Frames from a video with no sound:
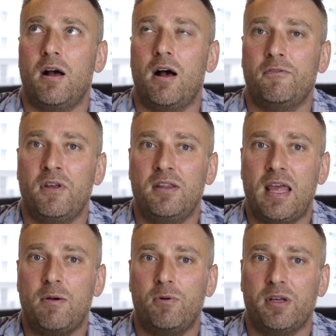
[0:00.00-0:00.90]
Often
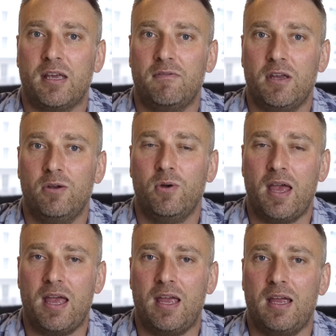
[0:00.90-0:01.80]
they will give you
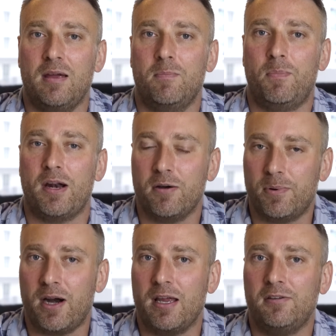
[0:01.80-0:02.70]
a better
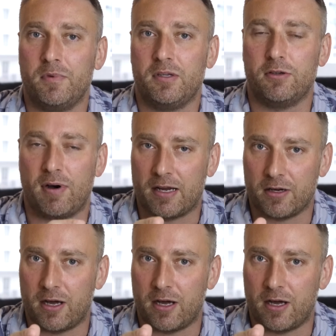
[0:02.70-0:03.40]
price, direct